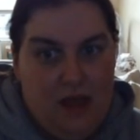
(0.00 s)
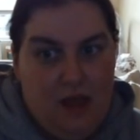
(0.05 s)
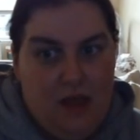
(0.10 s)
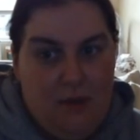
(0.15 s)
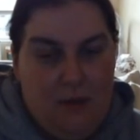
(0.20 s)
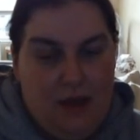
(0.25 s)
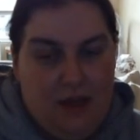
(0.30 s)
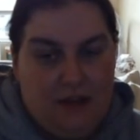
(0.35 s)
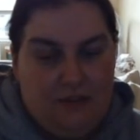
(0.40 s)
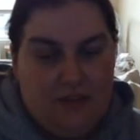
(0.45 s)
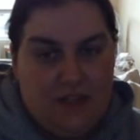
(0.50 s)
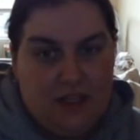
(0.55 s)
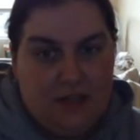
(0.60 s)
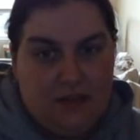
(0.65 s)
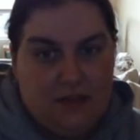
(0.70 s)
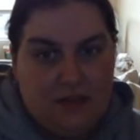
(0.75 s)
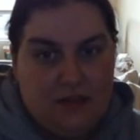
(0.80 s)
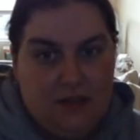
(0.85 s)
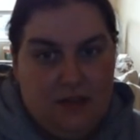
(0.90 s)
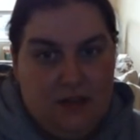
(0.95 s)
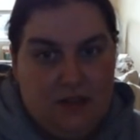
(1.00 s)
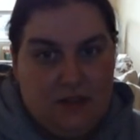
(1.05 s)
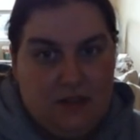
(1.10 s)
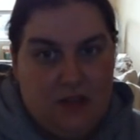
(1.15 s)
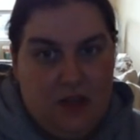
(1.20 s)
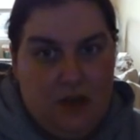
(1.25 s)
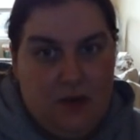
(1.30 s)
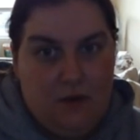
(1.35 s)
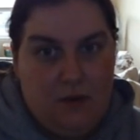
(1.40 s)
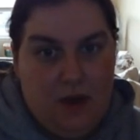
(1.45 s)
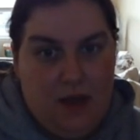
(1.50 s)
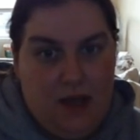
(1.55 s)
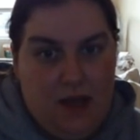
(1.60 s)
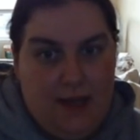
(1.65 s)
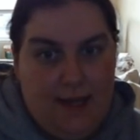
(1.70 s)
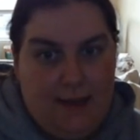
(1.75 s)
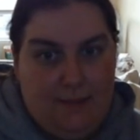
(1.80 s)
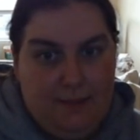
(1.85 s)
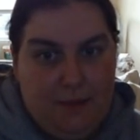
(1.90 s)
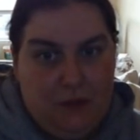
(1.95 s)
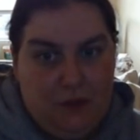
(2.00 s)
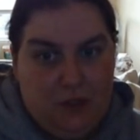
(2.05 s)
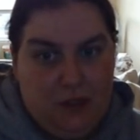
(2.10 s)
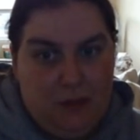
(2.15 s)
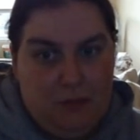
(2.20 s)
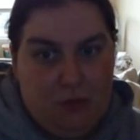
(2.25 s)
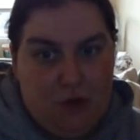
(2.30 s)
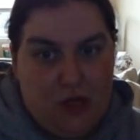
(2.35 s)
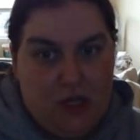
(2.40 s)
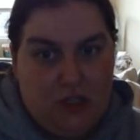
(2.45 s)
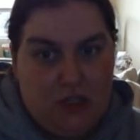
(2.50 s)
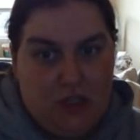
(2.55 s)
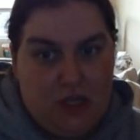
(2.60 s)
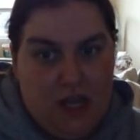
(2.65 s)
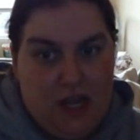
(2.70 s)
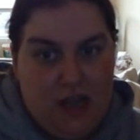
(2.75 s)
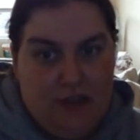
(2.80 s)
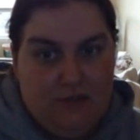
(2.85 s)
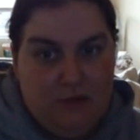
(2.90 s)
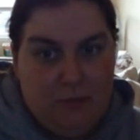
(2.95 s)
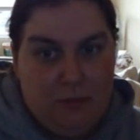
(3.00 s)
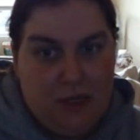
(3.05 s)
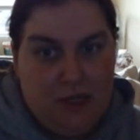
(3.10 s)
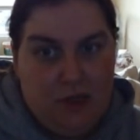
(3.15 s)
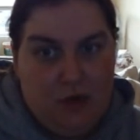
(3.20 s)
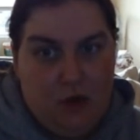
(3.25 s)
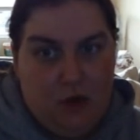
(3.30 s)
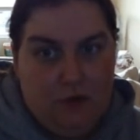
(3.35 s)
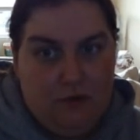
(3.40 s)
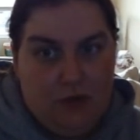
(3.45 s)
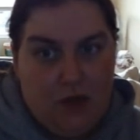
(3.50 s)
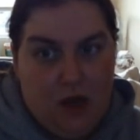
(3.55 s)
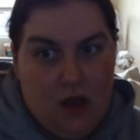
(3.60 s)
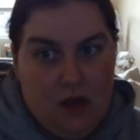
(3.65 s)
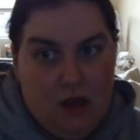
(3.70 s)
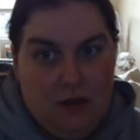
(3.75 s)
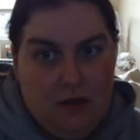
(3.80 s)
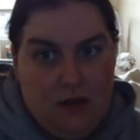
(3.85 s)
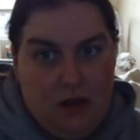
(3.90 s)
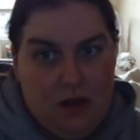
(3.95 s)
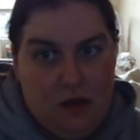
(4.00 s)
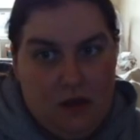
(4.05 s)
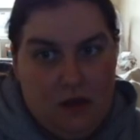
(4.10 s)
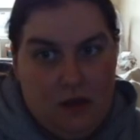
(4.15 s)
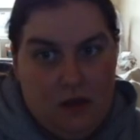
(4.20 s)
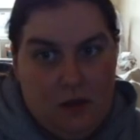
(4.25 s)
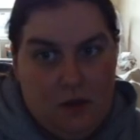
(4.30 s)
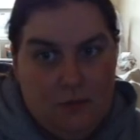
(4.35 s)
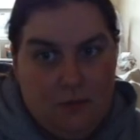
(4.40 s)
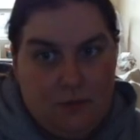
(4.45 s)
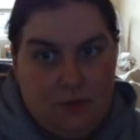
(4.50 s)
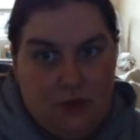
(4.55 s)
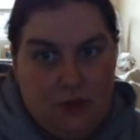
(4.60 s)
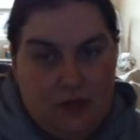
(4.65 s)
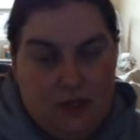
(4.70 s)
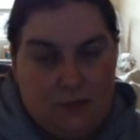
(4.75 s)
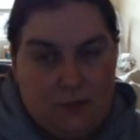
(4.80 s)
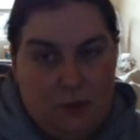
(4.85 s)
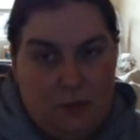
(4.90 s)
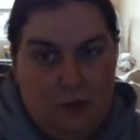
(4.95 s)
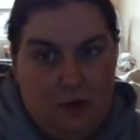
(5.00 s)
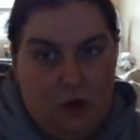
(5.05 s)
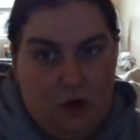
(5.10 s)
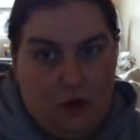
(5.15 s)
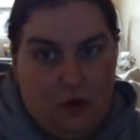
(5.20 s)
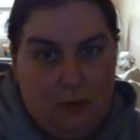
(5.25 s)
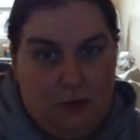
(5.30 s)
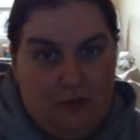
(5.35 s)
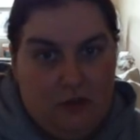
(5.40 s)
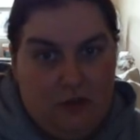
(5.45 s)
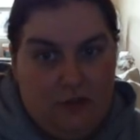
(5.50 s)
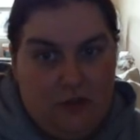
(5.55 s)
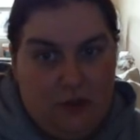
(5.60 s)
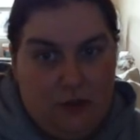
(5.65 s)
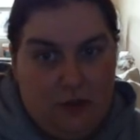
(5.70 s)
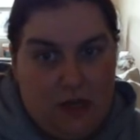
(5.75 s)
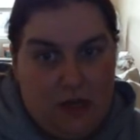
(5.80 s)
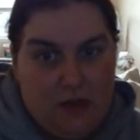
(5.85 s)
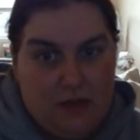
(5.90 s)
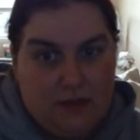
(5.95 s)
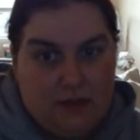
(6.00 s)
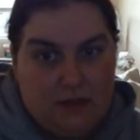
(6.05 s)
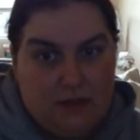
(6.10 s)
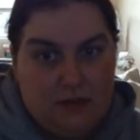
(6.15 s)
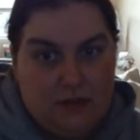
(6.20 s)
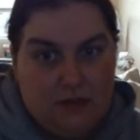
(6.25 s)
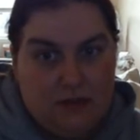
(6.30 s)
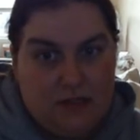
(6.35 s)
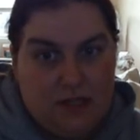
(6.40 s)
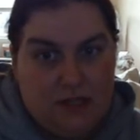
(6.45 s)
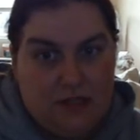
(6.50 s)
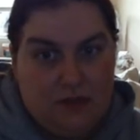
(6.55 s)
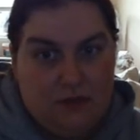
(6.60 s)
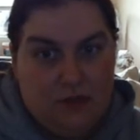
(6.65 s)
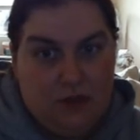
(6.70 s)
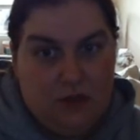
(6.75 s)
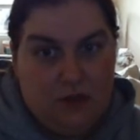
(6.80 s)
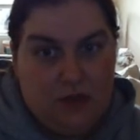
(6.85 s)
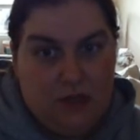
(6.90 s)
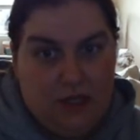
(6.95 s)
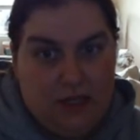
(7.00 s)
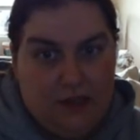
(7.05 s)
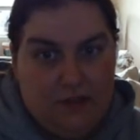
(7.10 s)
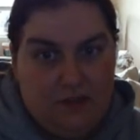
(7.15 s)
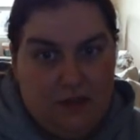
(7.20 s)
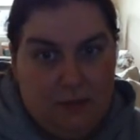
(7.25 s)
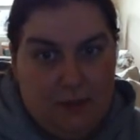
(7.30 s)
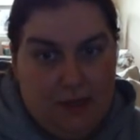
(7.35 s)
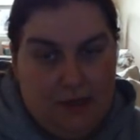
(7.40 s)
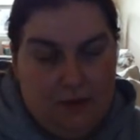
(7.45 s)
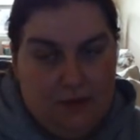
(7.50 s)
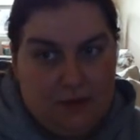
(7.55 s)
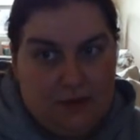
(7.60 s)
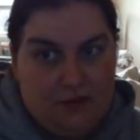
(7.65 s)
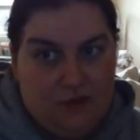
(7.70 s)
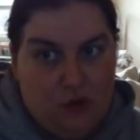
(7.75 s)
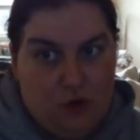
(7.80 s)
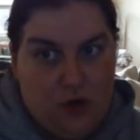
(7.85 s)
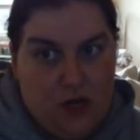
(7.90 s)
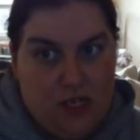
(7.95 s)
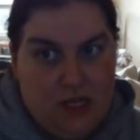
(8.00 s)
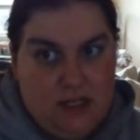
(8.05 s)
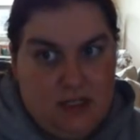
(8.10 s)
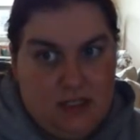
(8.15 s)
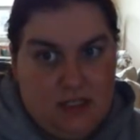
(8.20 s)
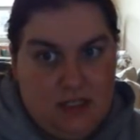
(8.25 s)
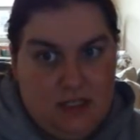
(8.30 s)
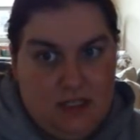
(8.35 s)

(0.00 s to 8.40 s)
we have this. So I am building a bridge. I haven't paid it off yet, so that's probably not coming for a few days because I do not have the bills for it.